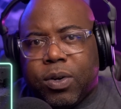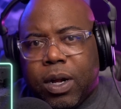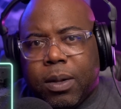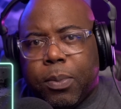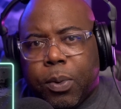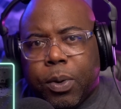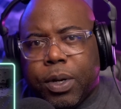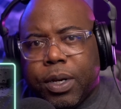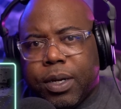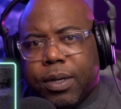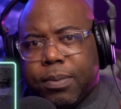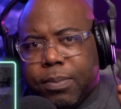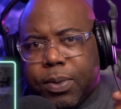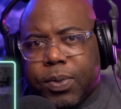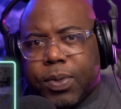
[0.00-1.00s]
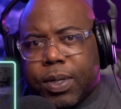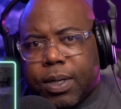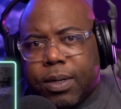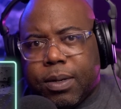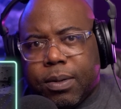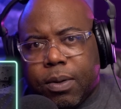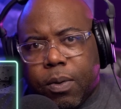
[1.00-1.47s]
L. Boyd
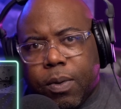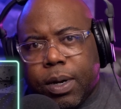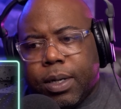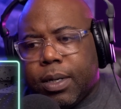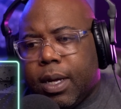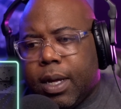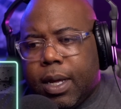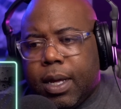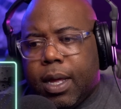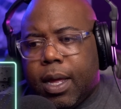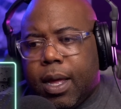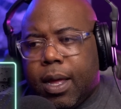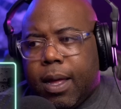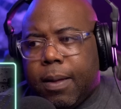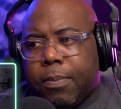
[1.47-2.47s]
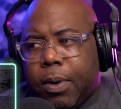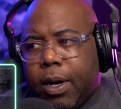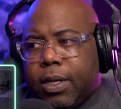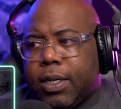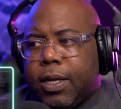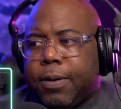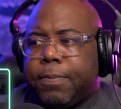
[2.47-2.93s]
Music, all right? Brett,
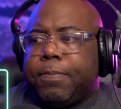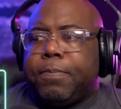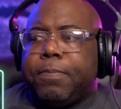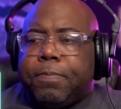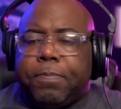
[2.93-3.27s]
let's get it.